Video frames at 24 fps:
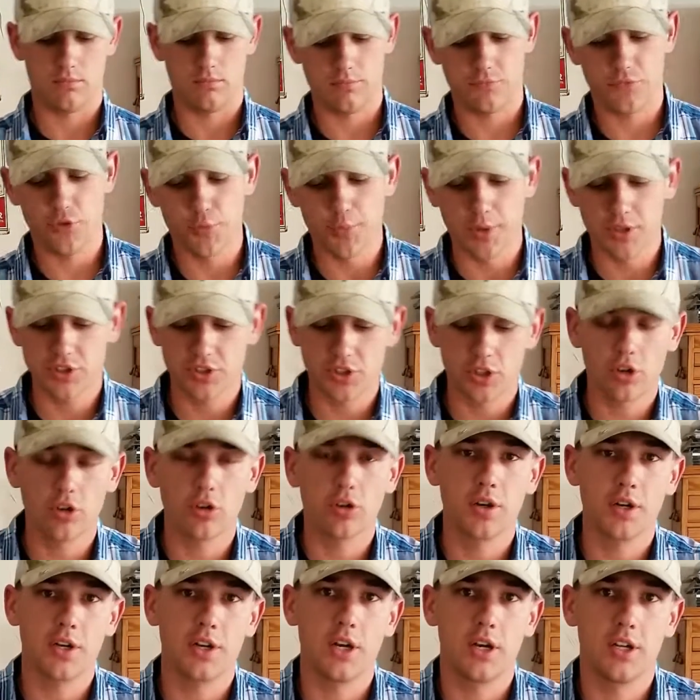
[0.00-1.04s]
few months ago
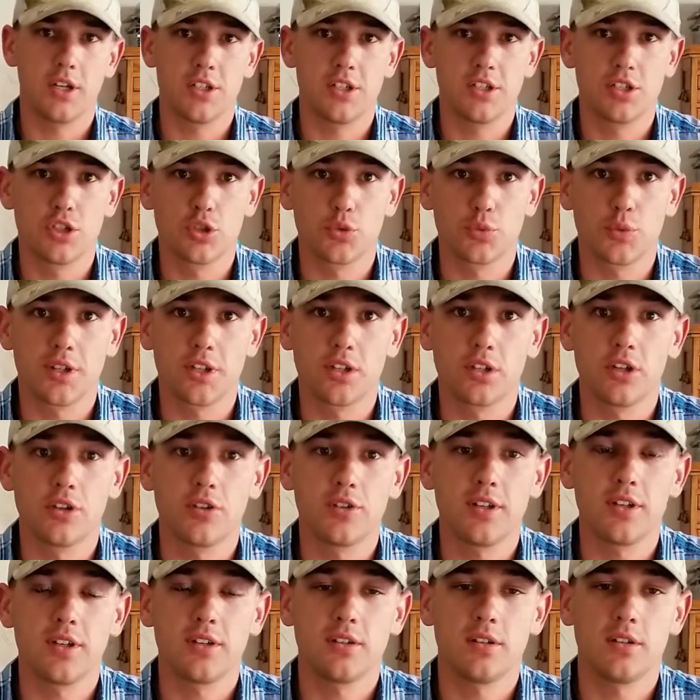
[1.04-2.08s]
I got into
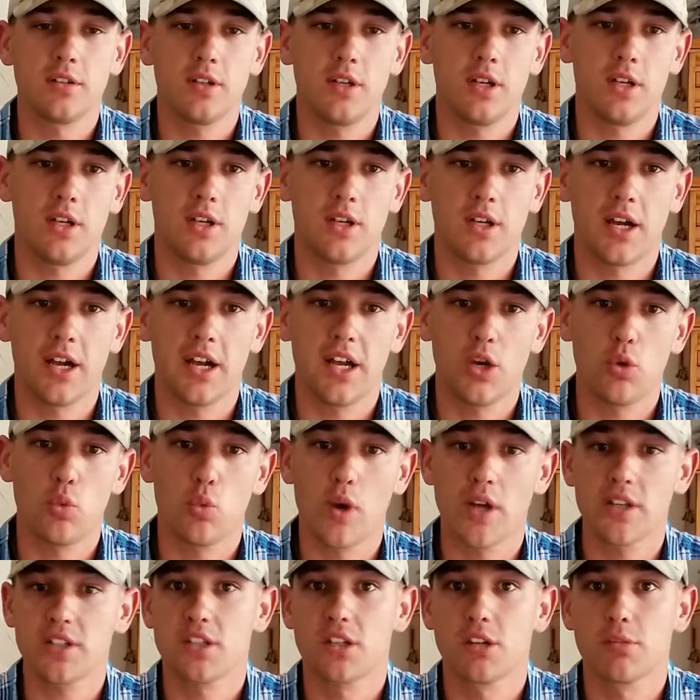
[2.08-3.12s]
reloading and I
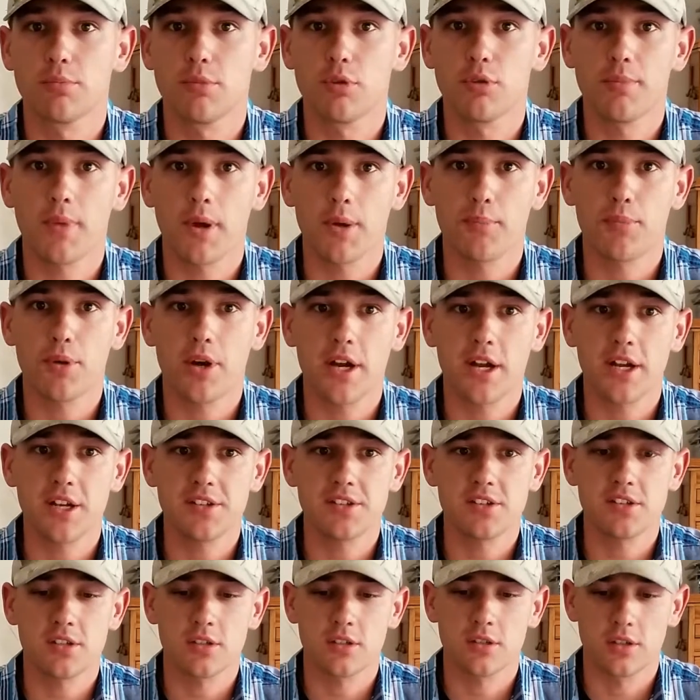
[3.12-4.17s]
wet tumbled my
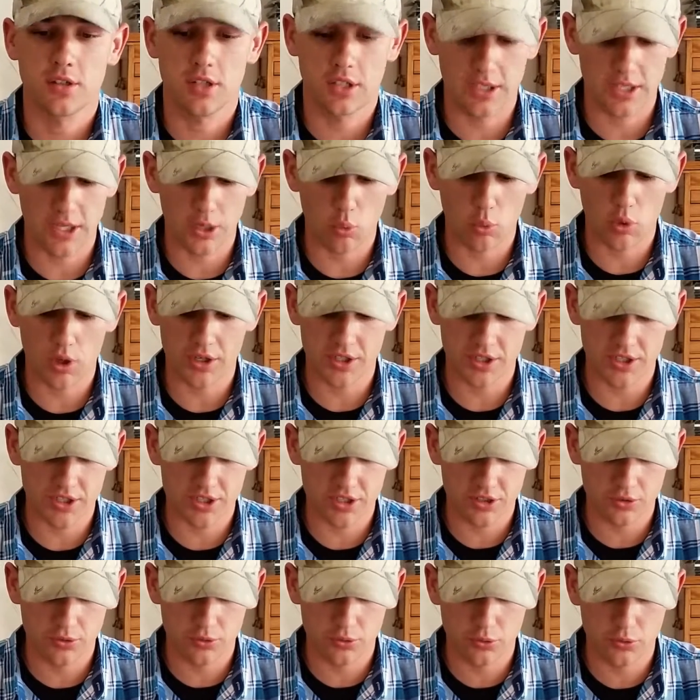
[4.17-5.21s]
brass, and I wanted
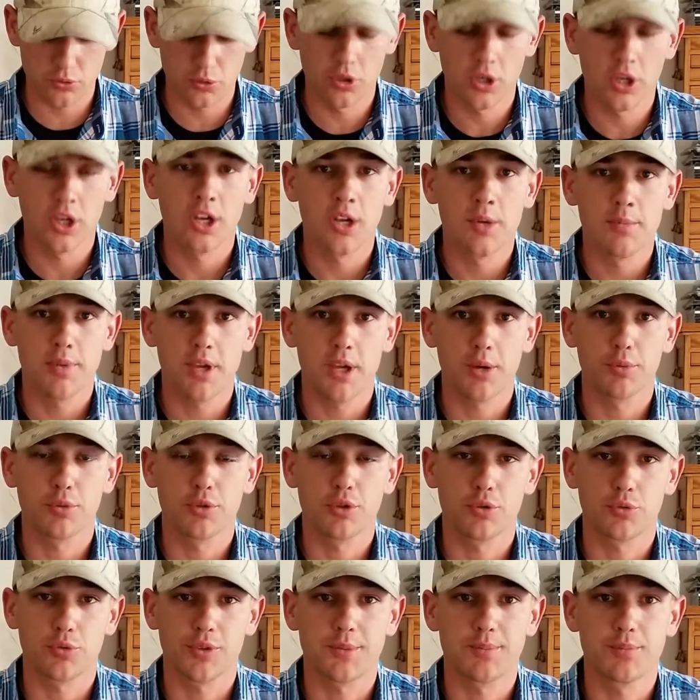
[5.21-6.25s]
to be able
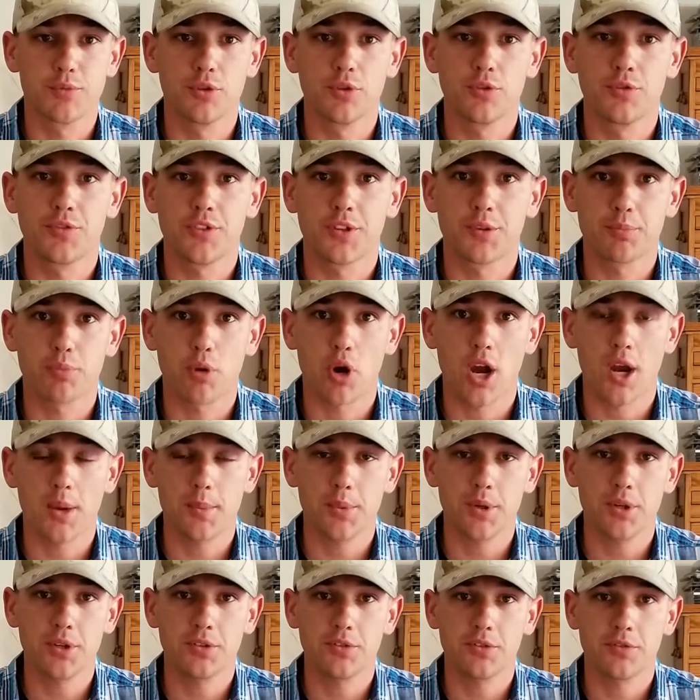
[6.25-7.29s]
to remove the
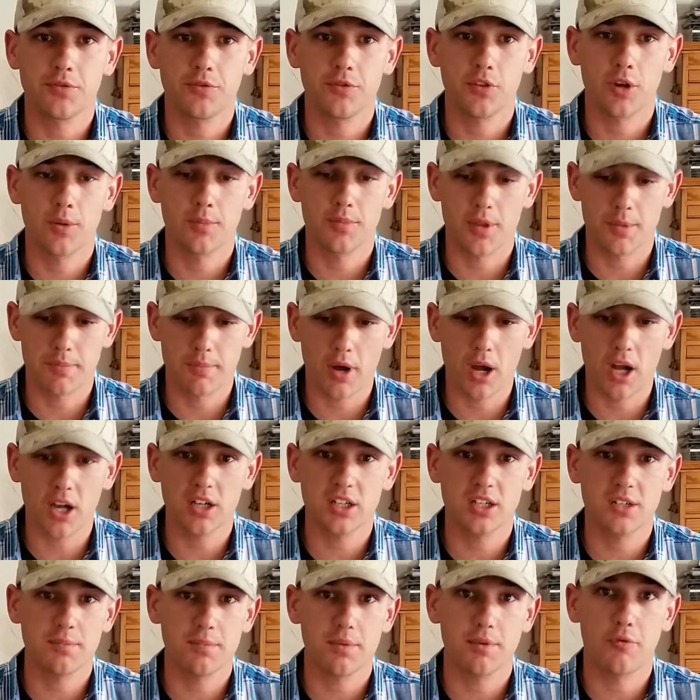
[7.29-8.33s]
primer from the
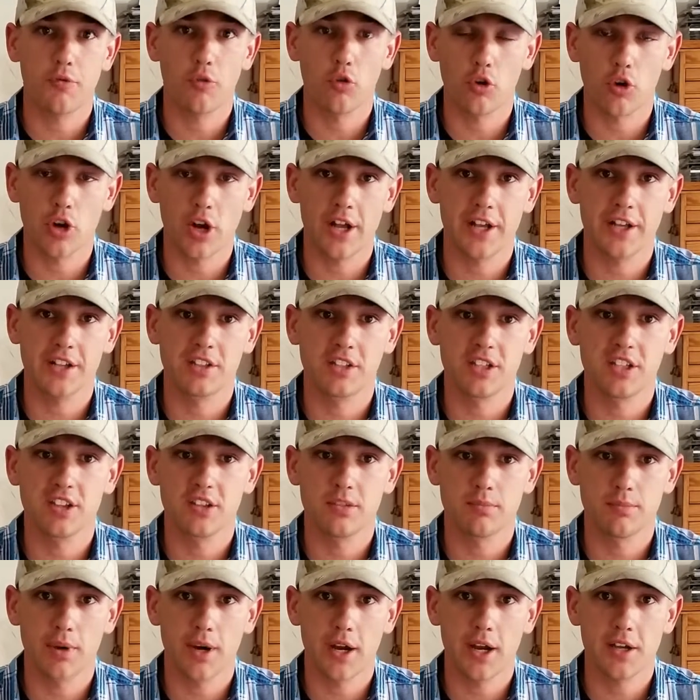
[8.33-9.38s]
pocket before I cleaned
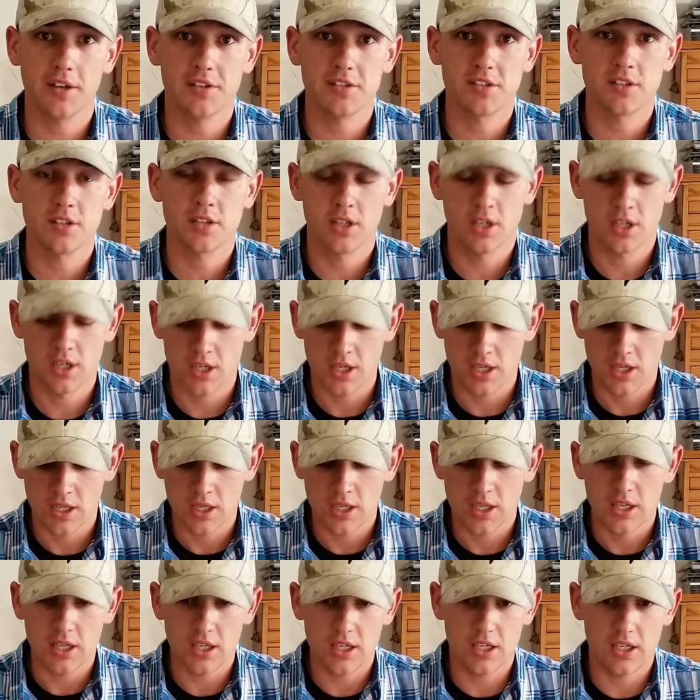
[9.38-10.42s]
the brass,
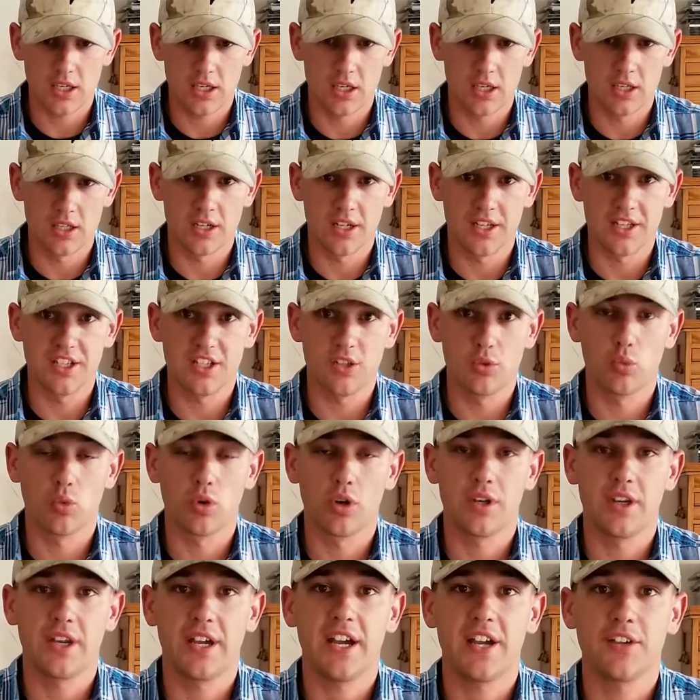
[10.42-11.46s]
and I didn't
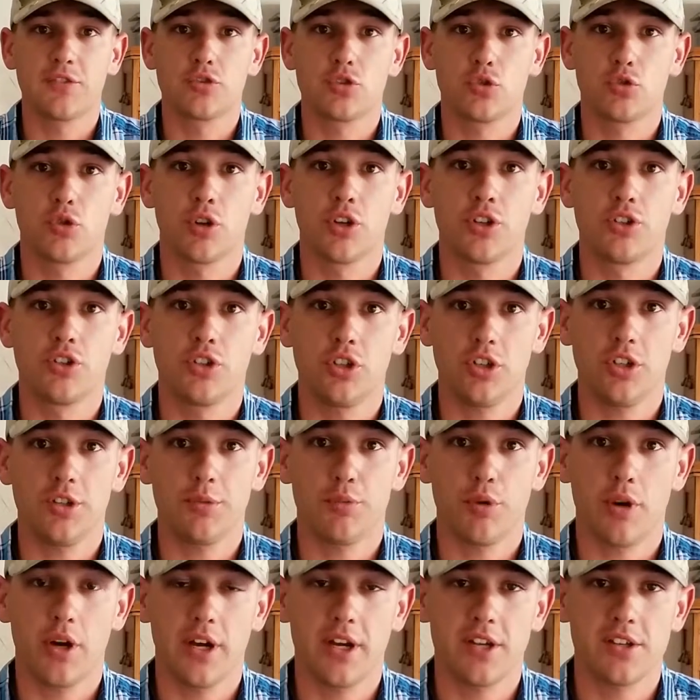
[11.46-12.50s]
want to have to run dirty
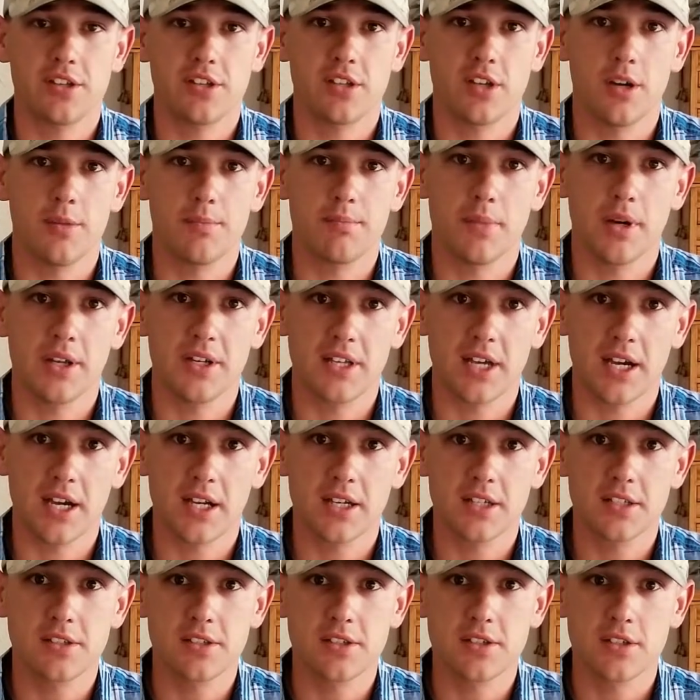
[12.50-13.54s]
brass up my
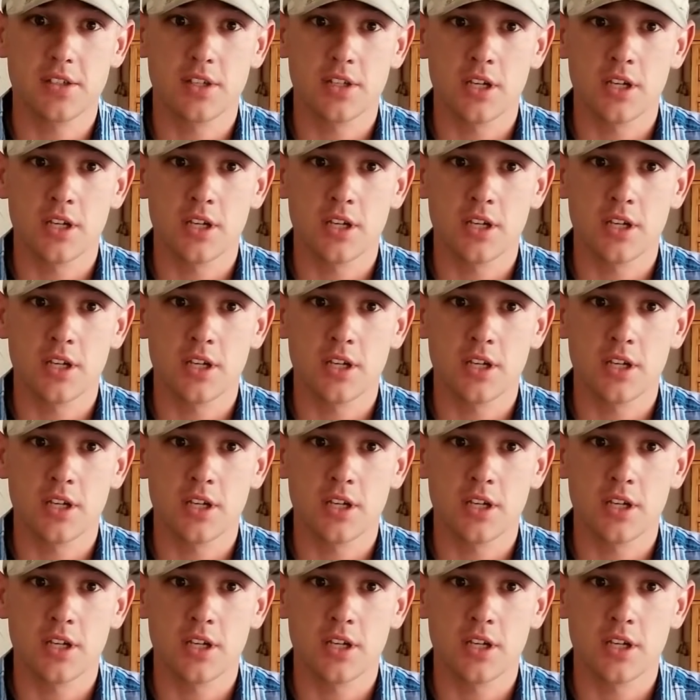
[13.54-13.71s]
dies.